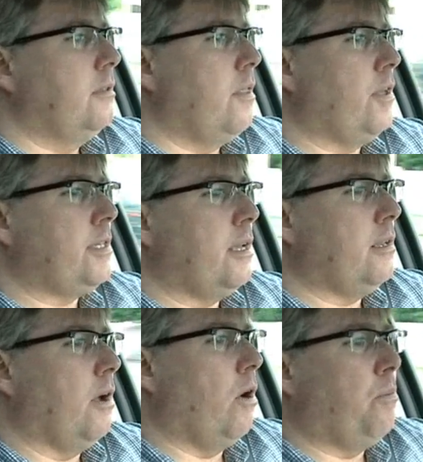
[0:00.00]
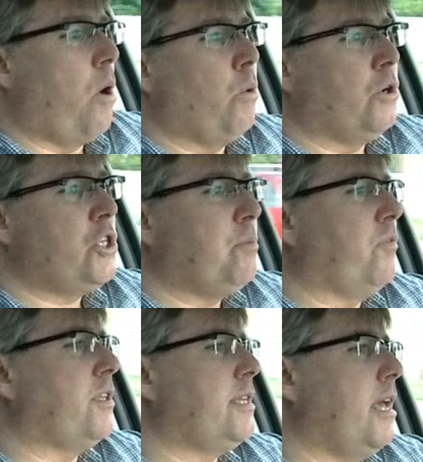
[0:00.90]
the ownership
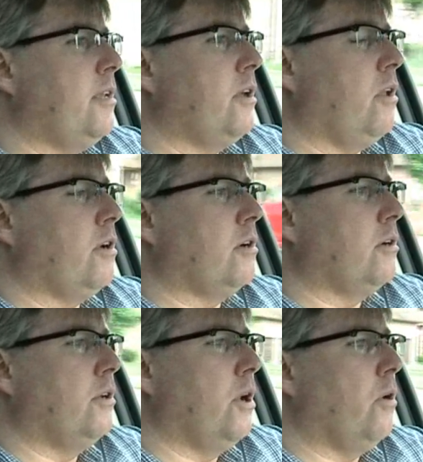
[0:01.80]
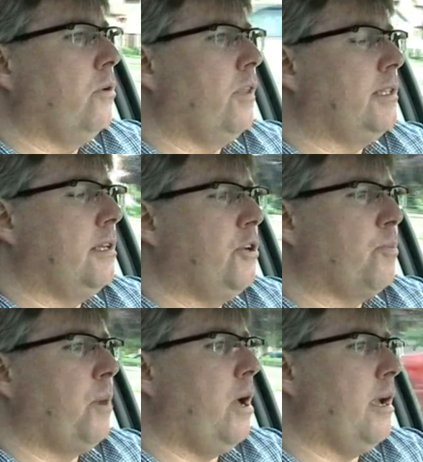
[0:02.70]
of the $10 note that's in
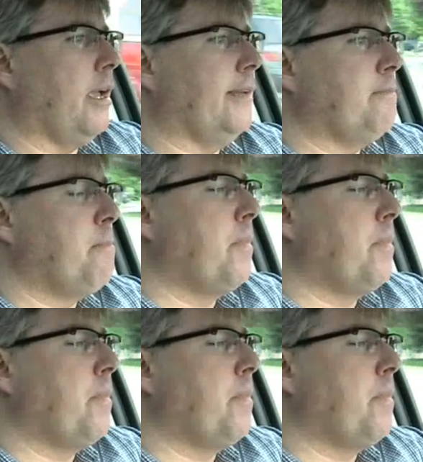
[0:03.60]
your pocket.